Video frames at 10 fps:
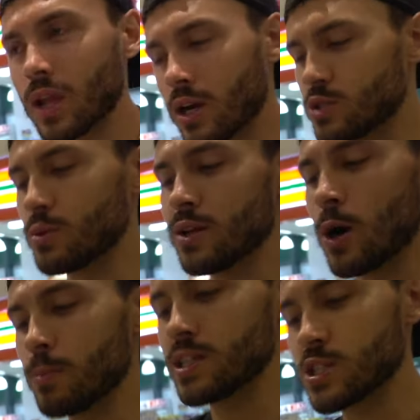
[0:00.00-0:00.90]
I was really
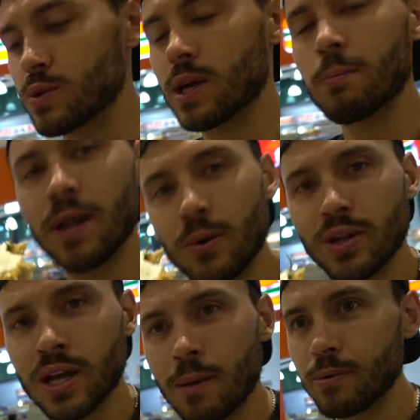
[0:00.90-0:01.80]
hoping this would get better
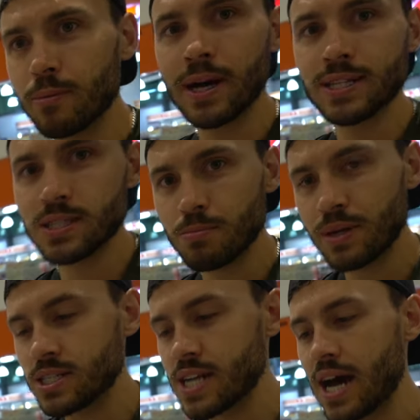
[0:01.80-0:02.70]
with a couple bites, but
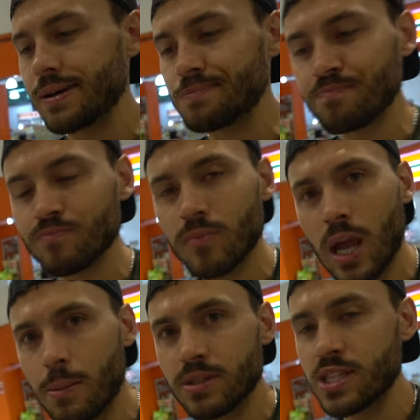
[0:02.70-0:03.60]
it's not.
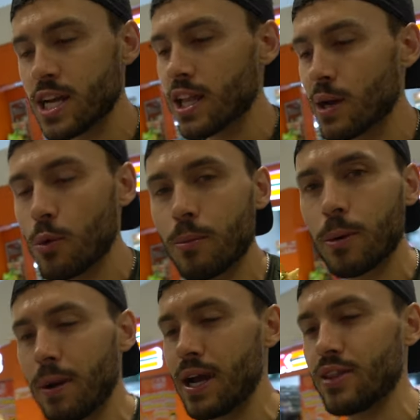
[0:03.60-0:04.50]
I'm gonna take like one more
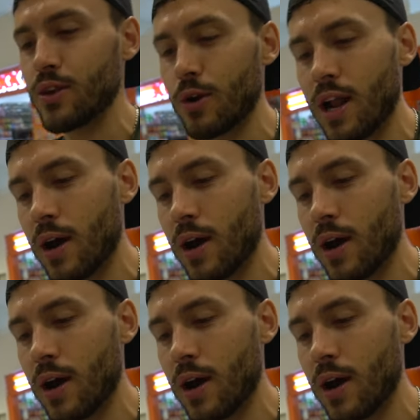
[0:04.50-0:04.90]
bite and throw it